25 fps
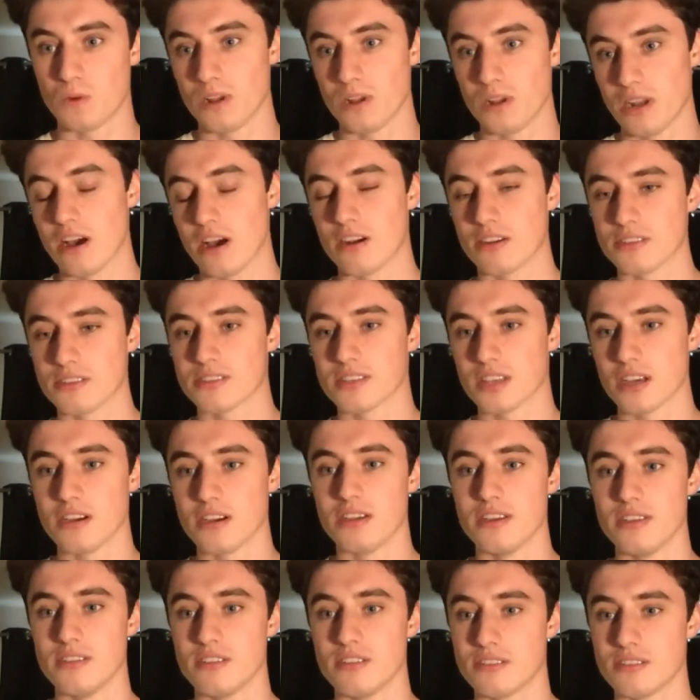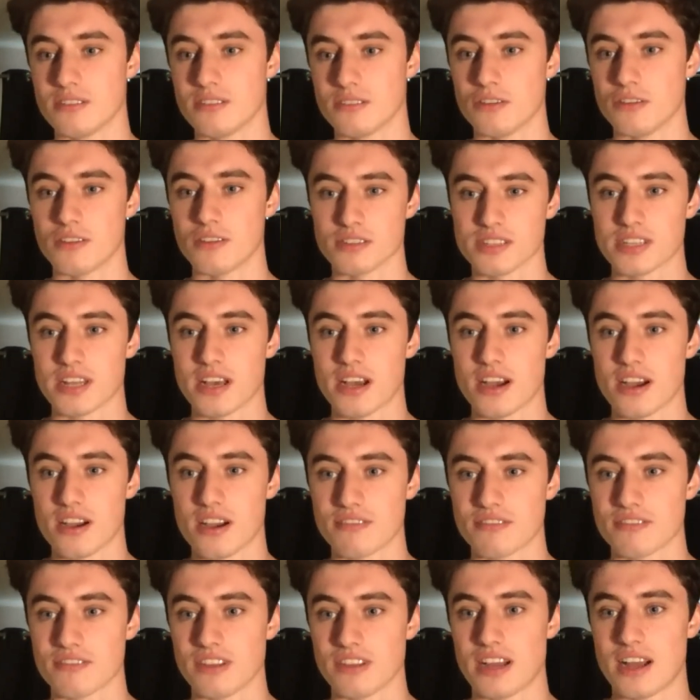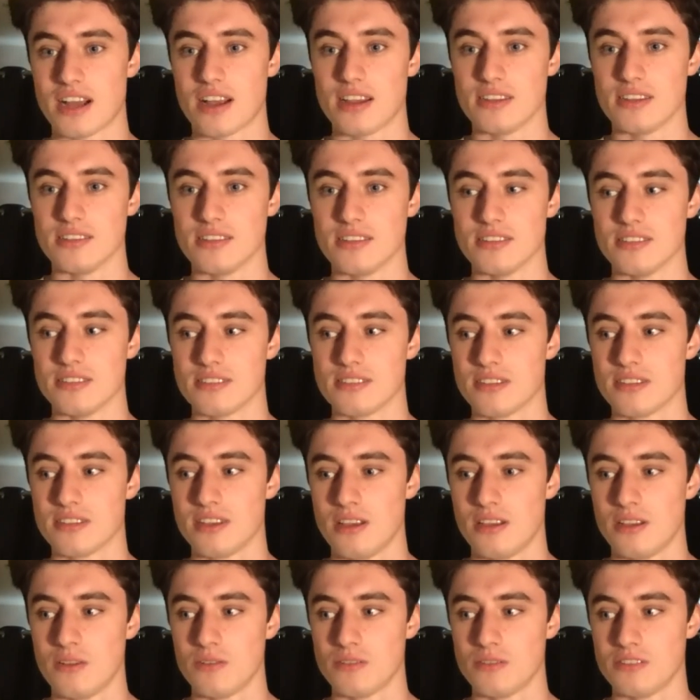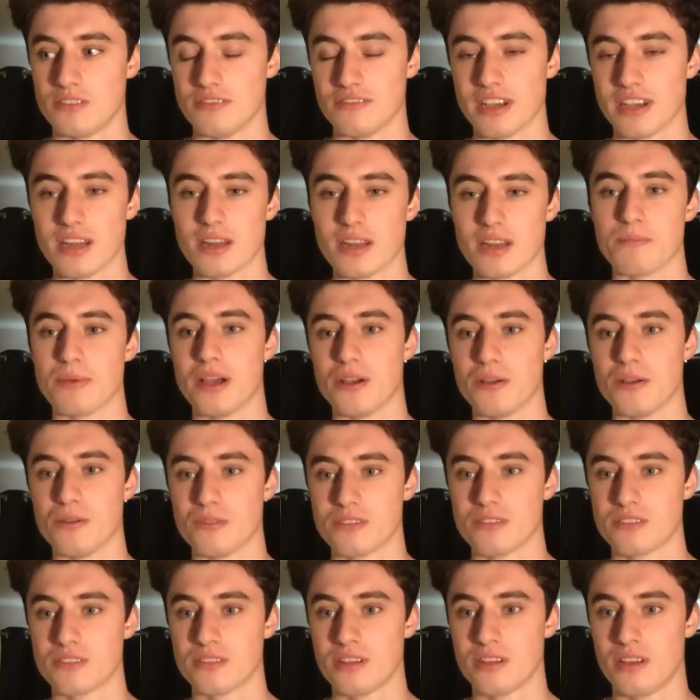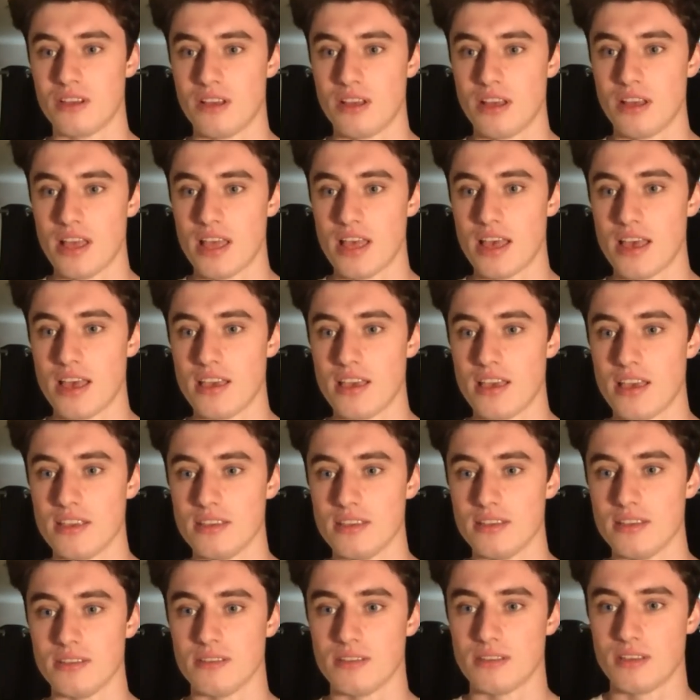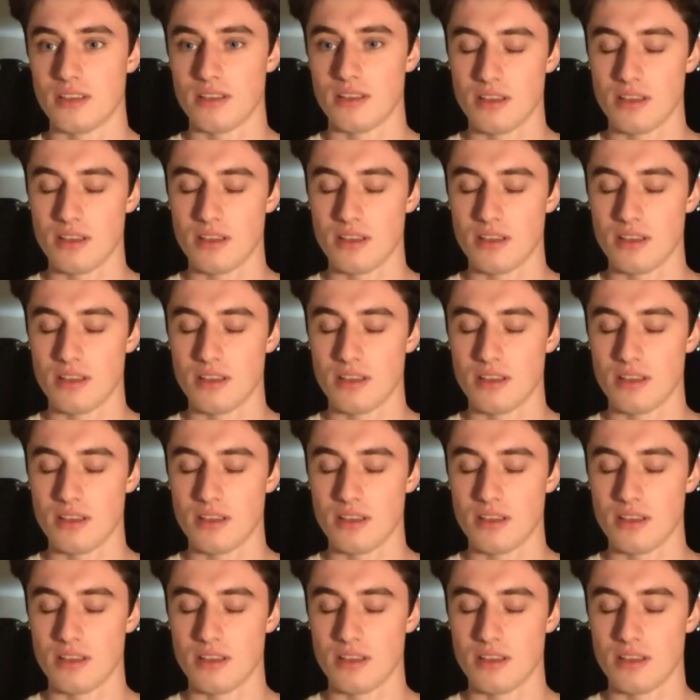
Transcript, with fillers: alongside other staff and develop out a